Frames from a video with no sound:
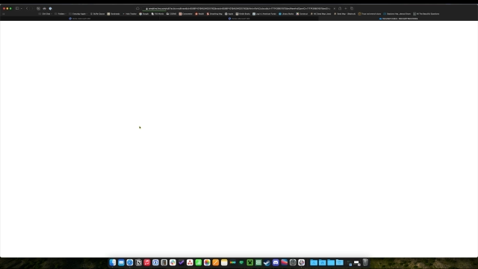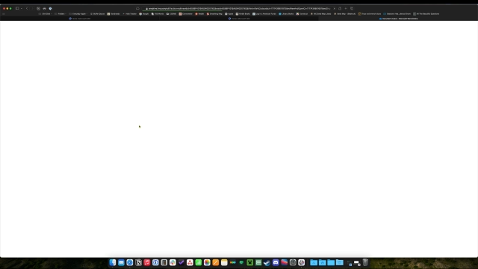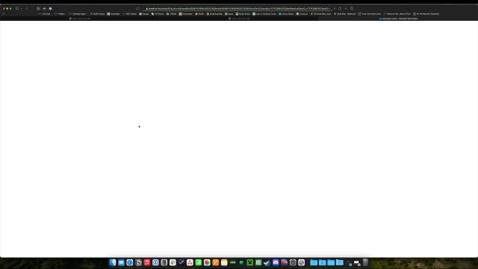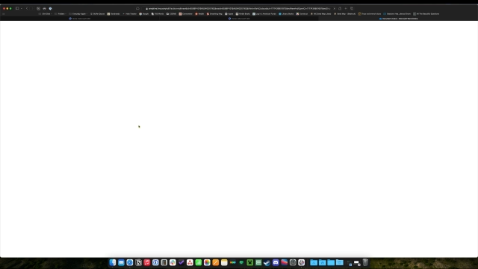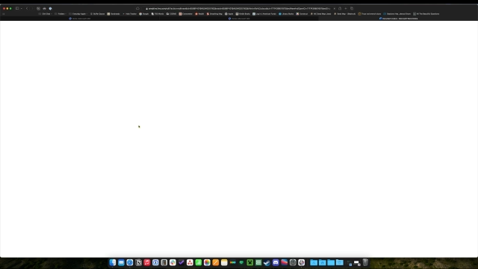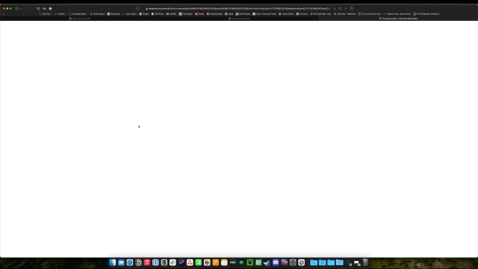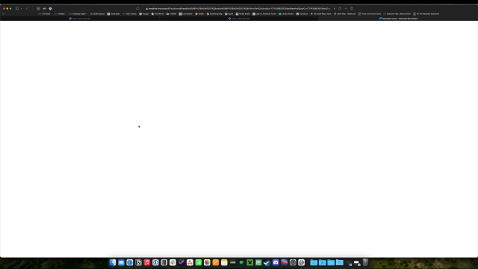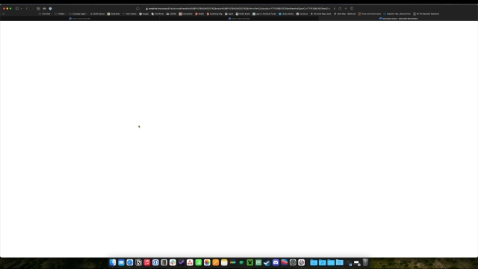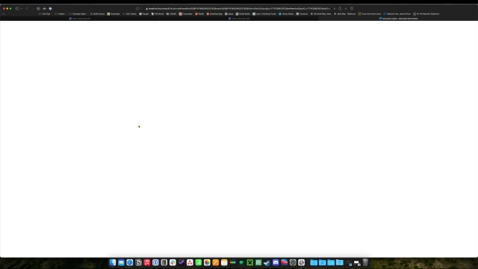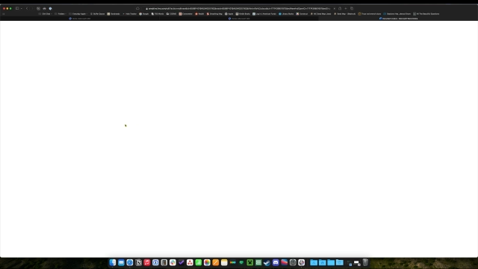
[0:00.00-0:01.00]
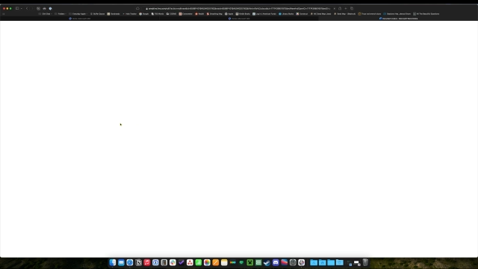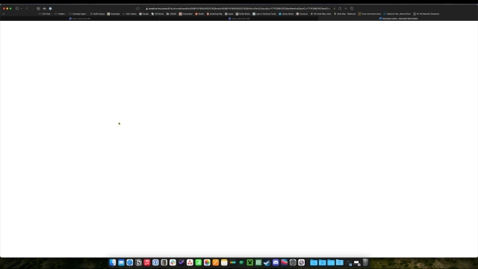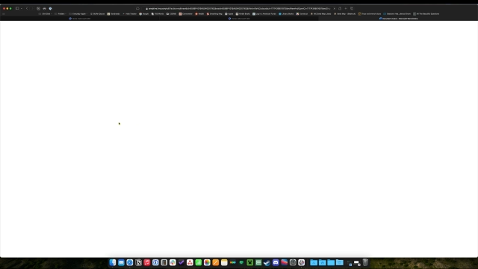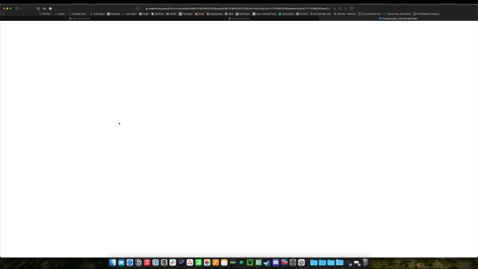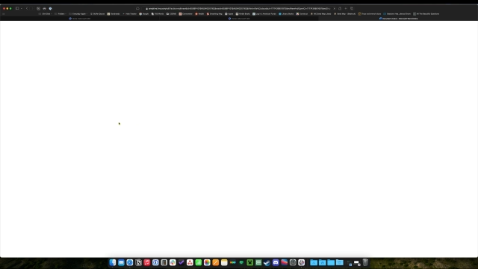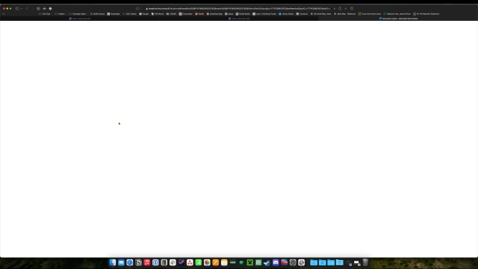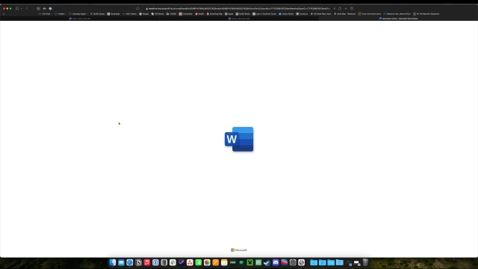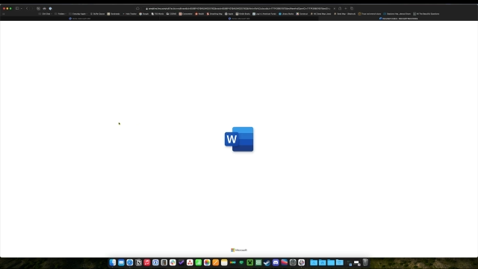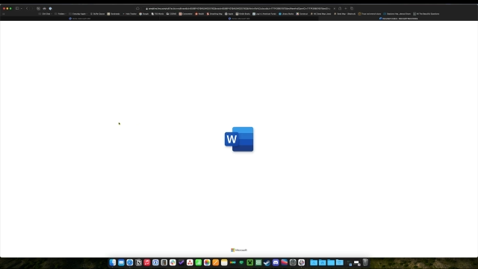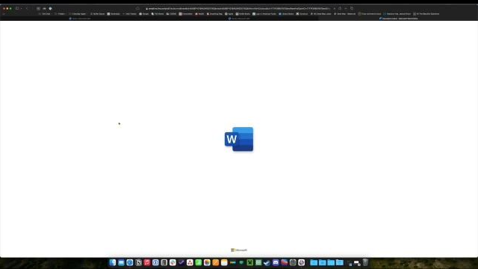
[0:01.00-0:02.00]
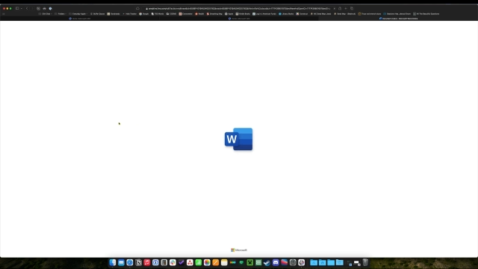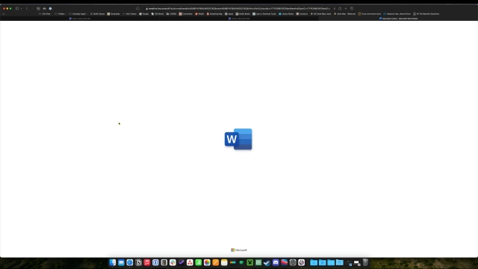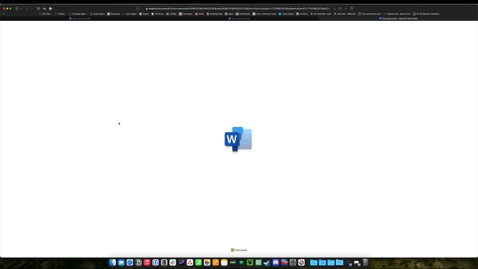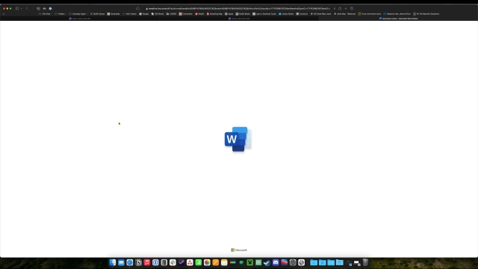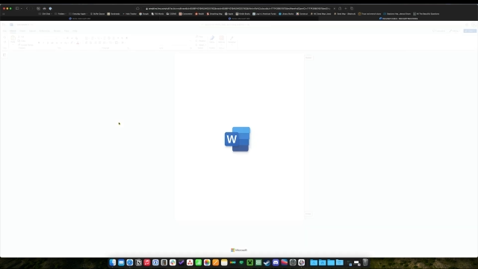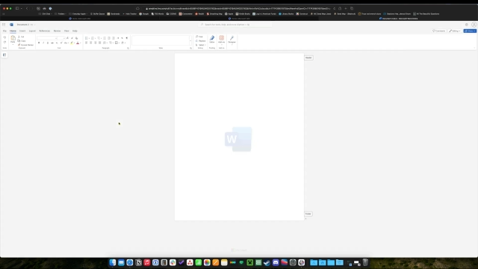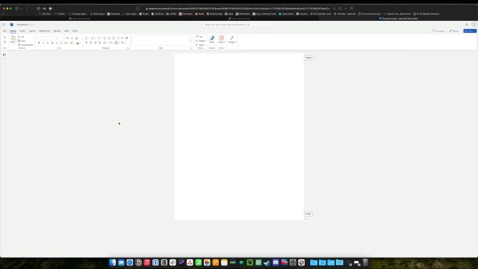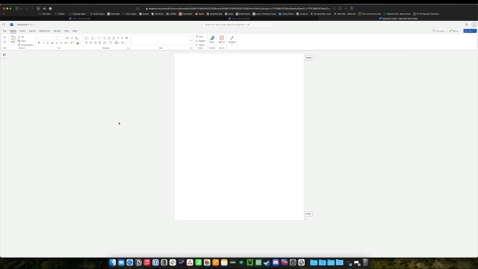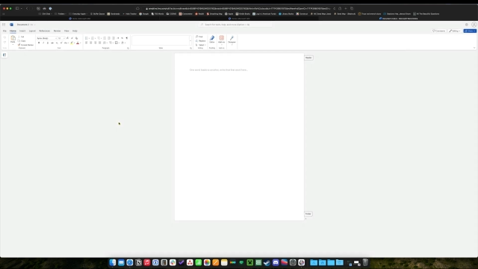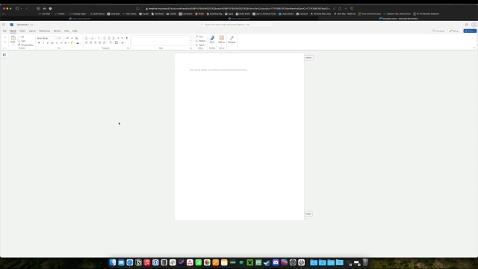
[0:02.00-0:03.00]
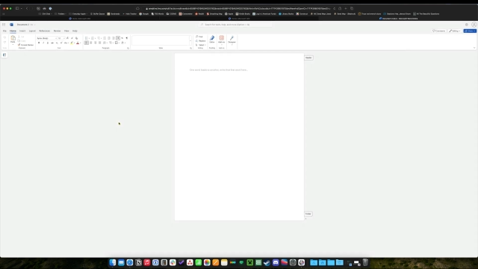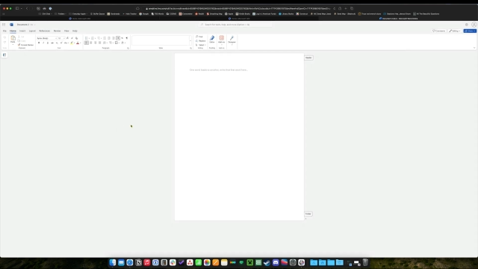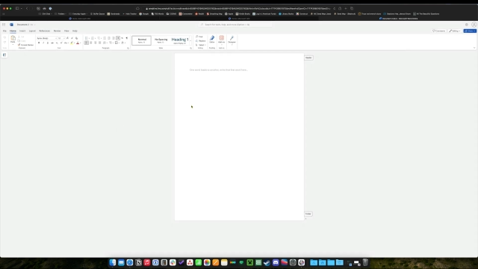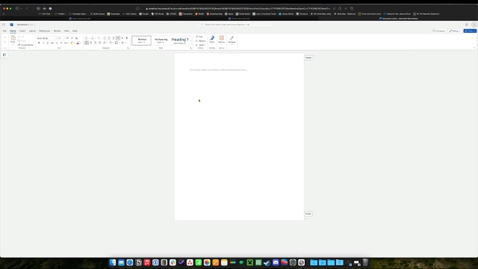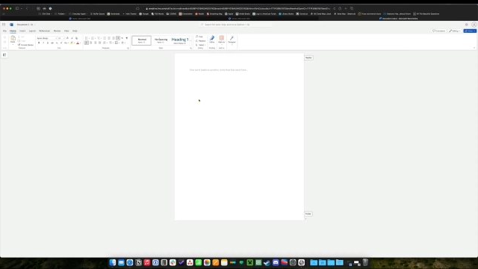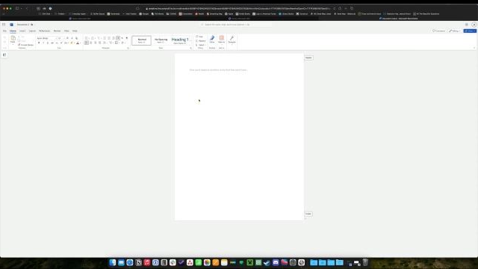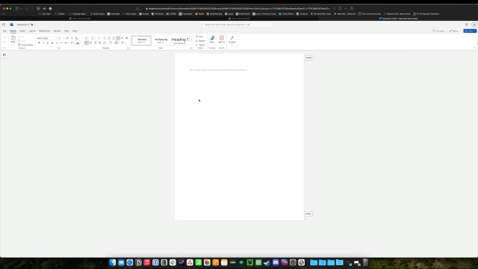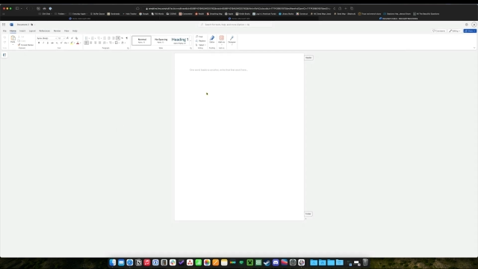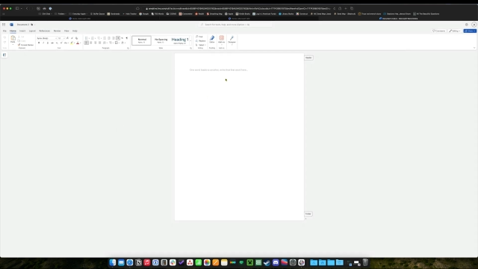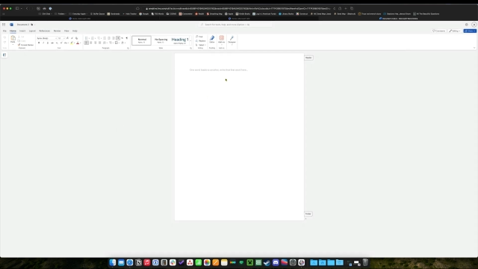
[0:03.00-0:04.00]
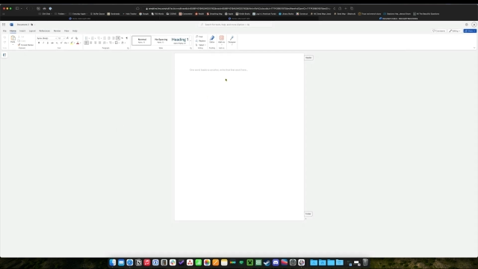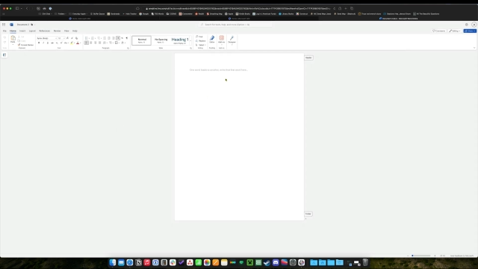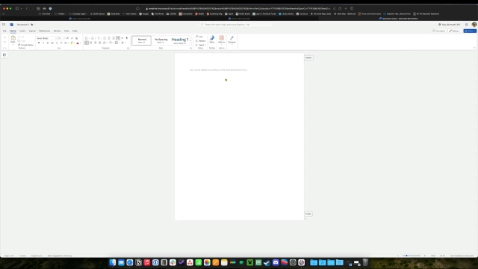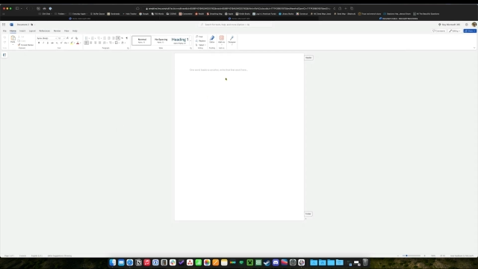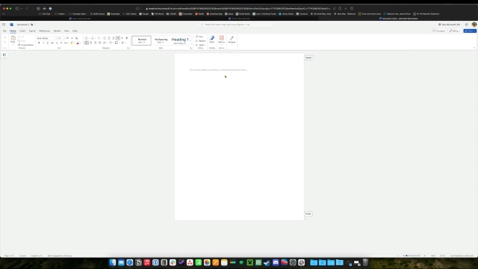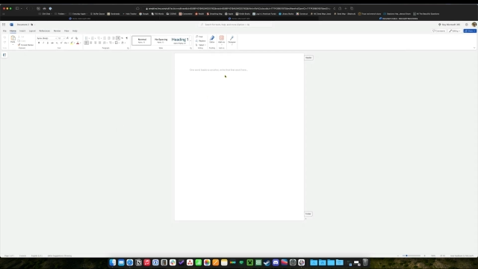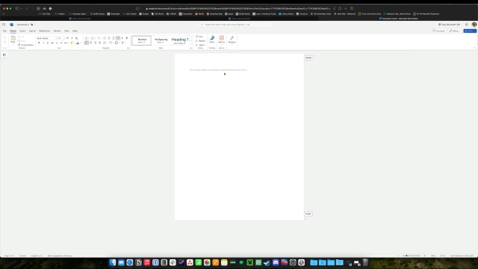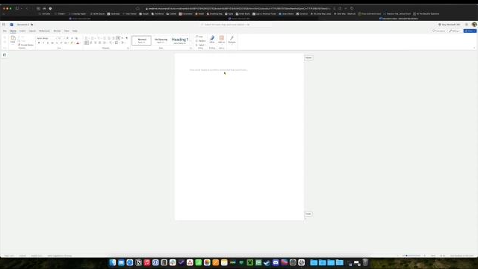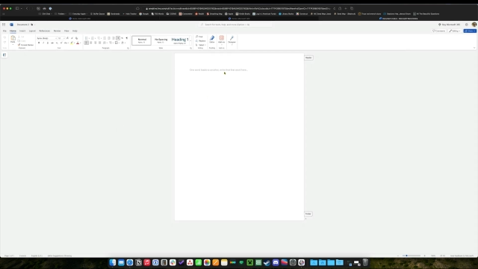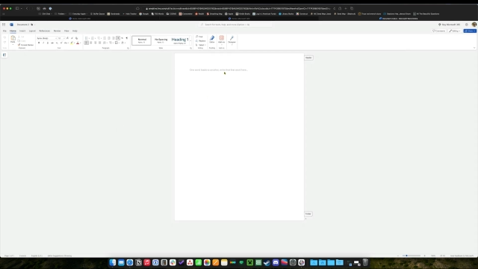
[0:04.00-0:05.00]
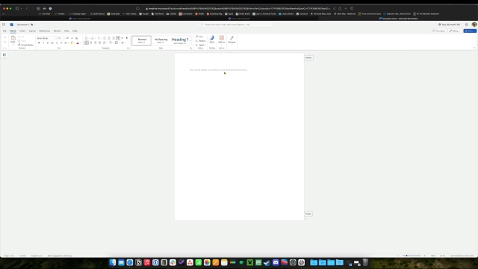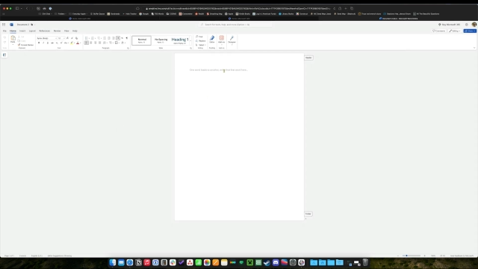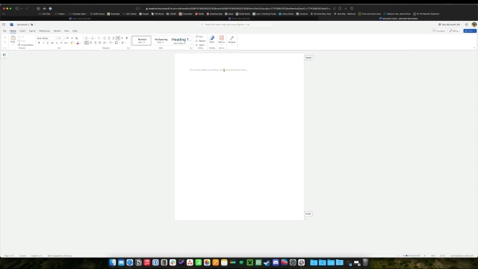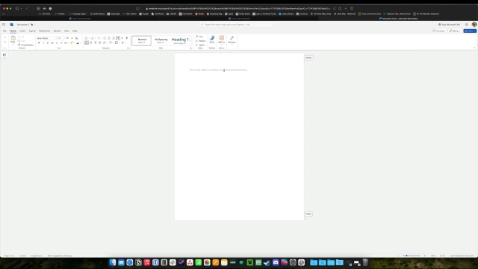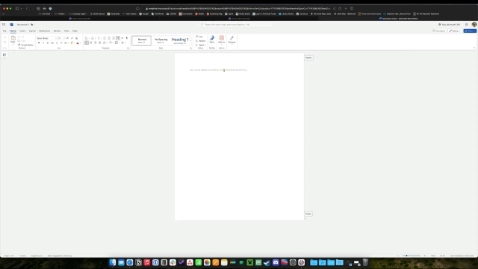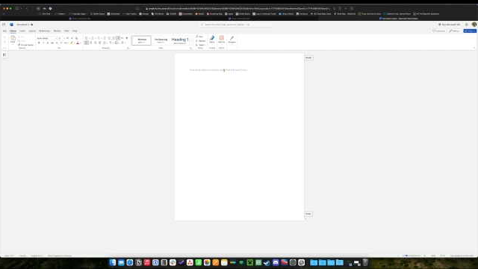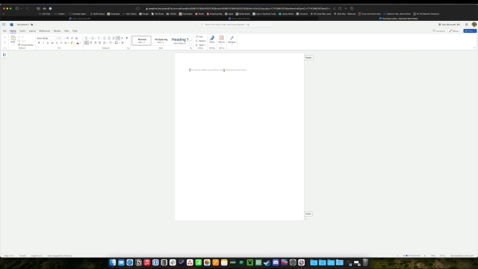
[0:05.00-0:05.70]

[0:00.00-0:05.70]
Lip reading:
Nobody's mouth can be seen.